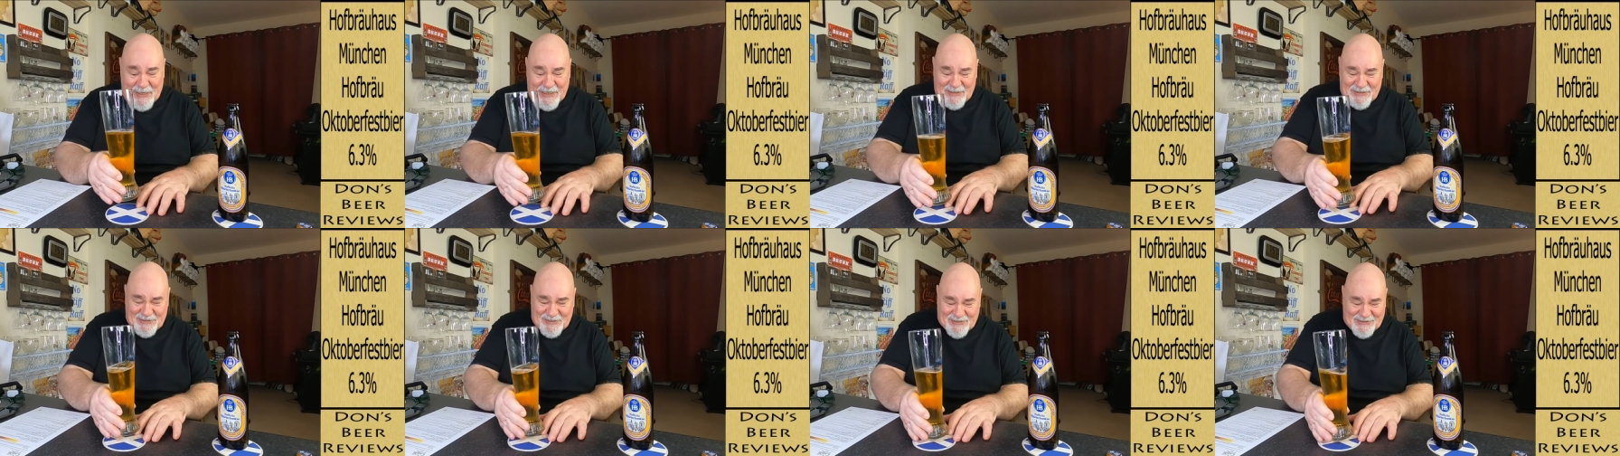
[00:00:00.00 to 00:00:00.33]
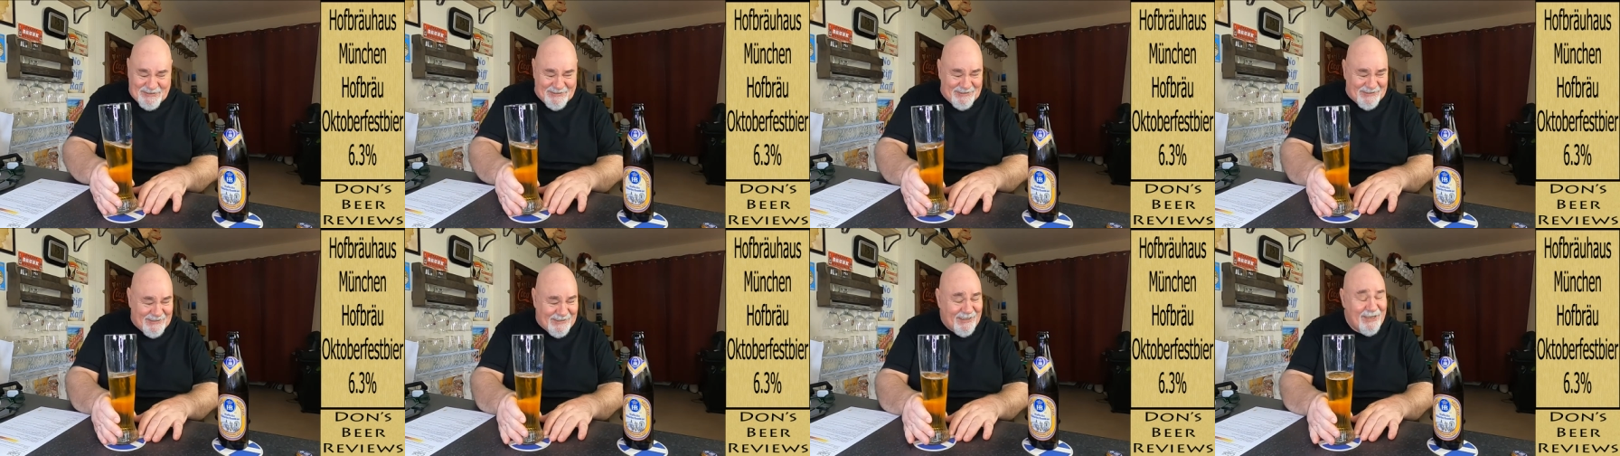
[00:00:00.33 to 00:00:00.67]
beers.
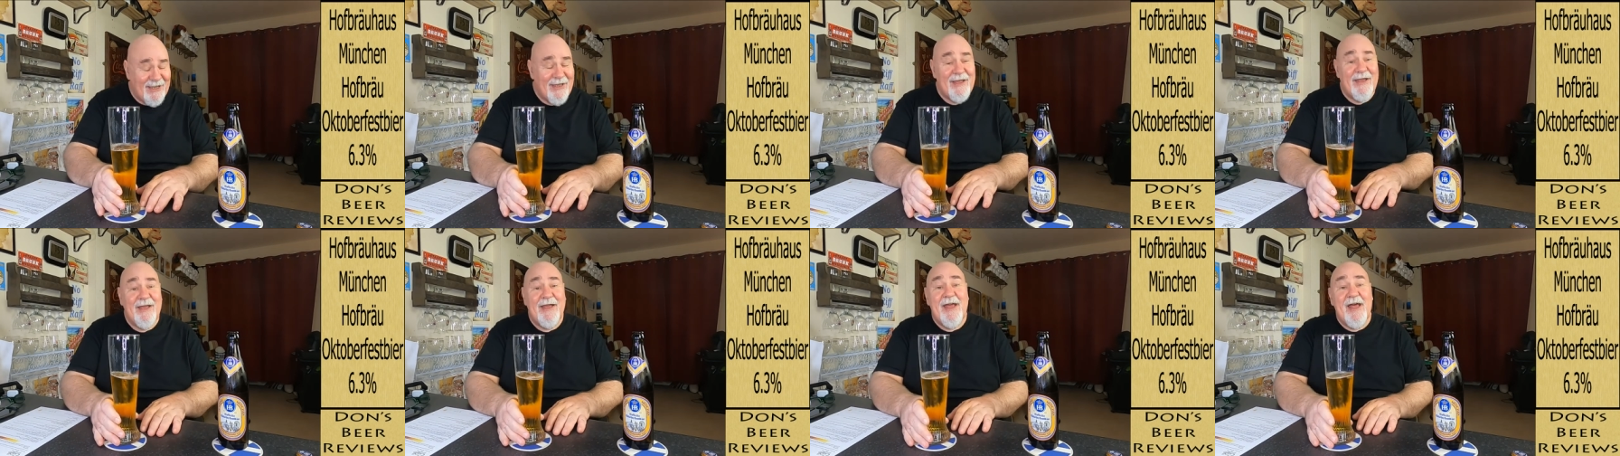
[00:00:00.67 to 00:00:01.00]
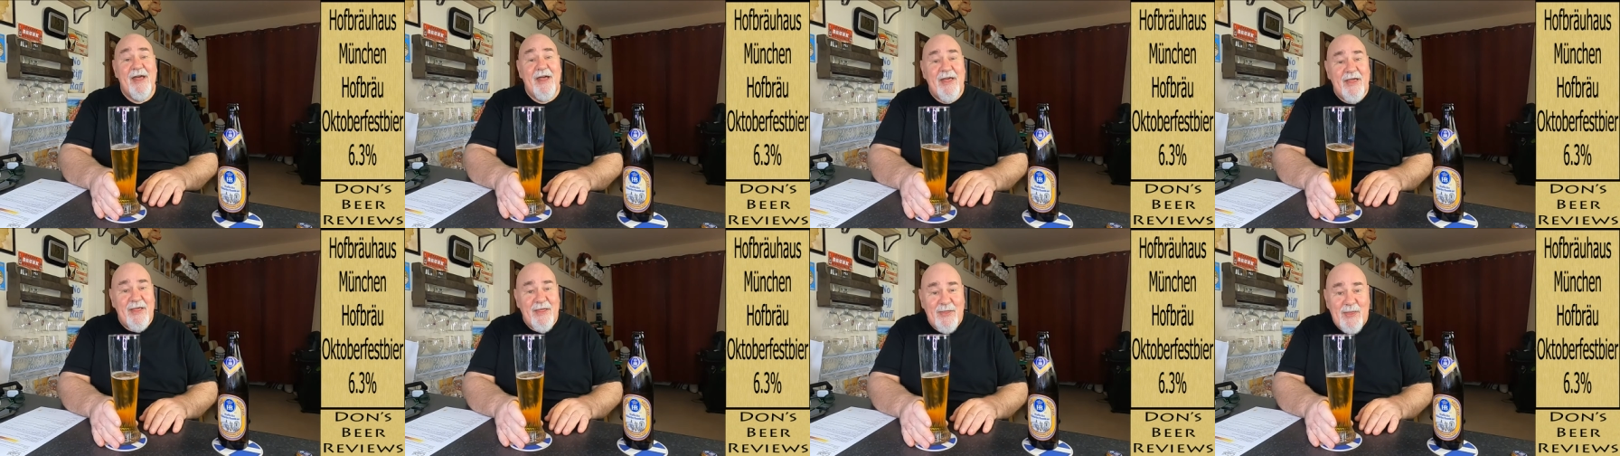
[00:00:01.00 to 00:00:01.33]

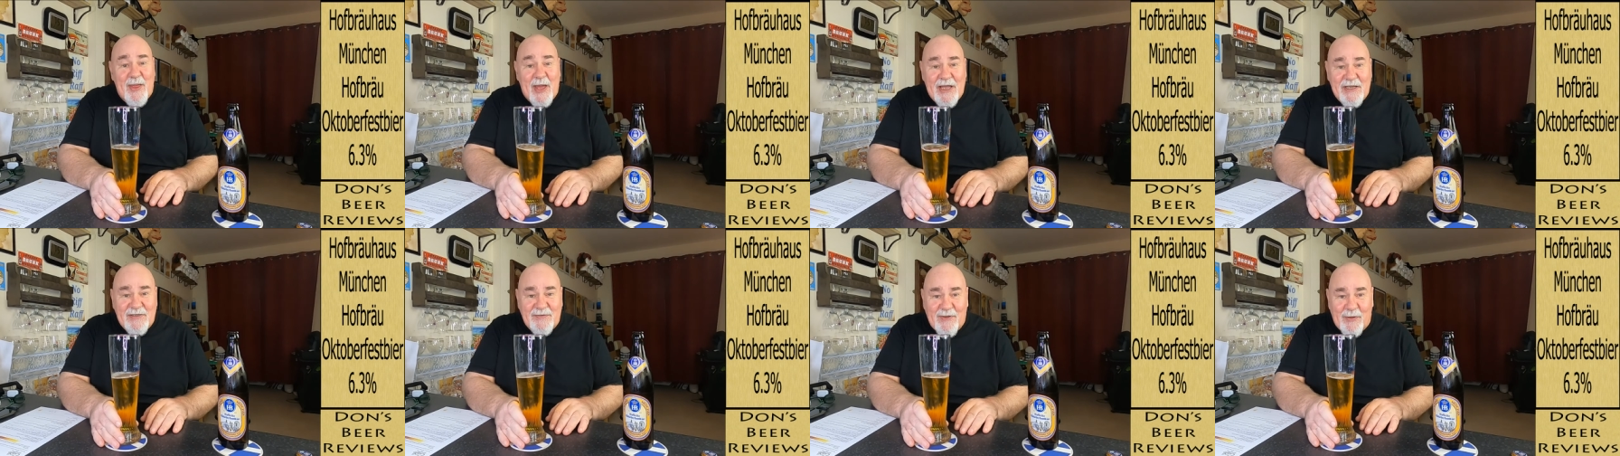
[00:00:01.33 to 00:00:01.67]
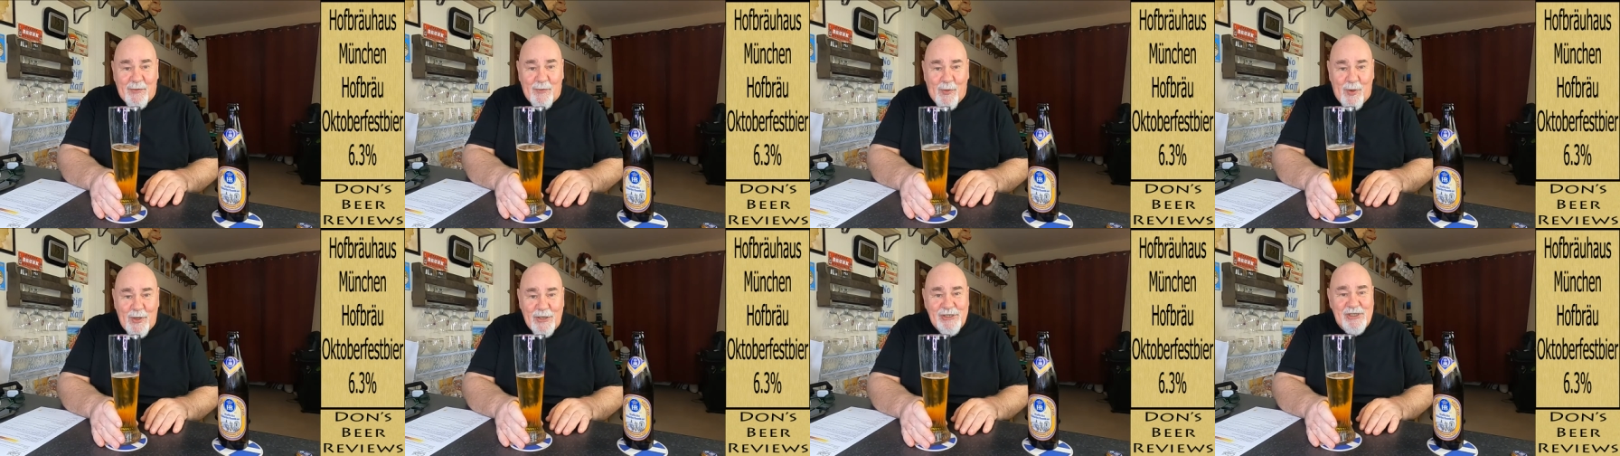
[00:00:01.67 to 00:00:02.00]
Thanks
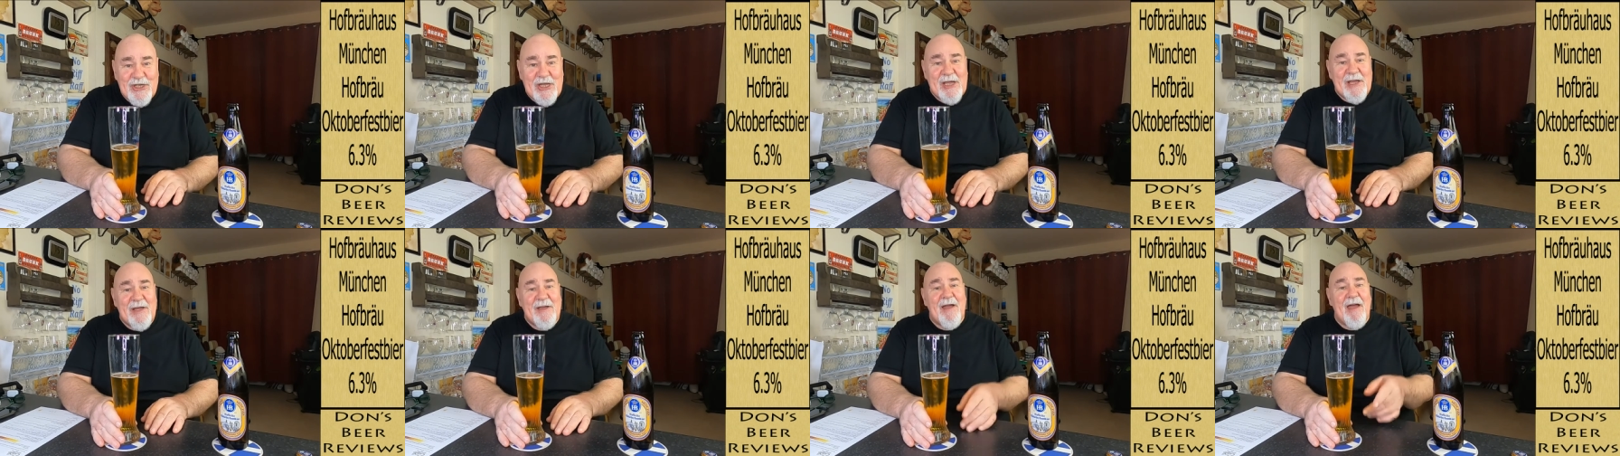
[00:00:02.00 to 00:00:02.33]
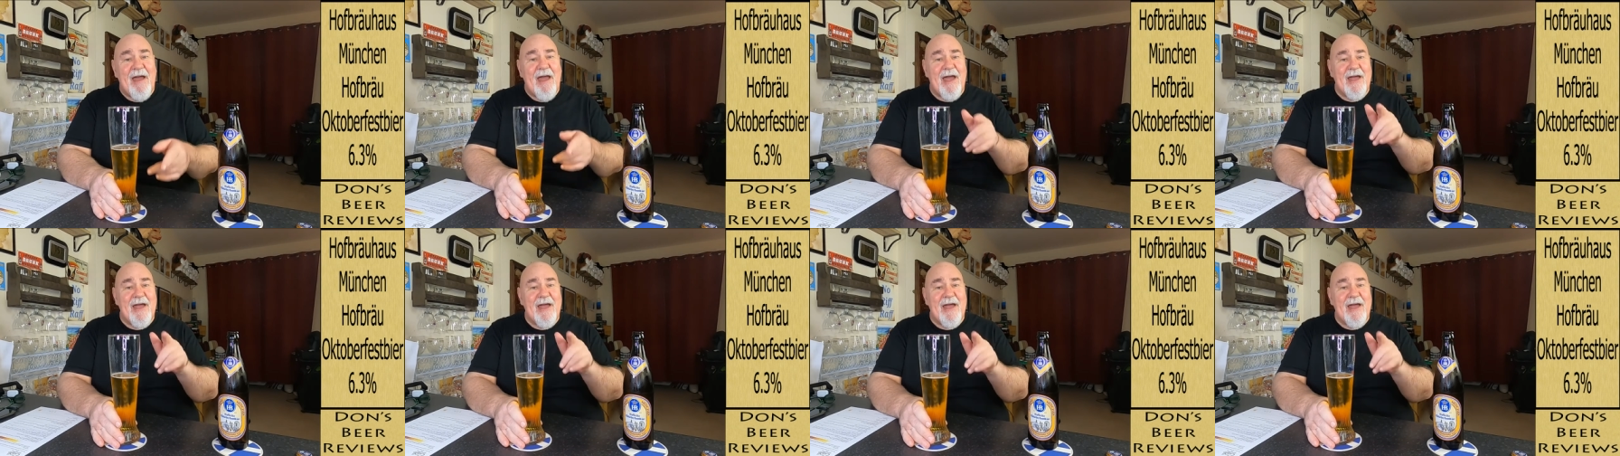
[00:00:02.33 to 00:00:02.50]
for watching.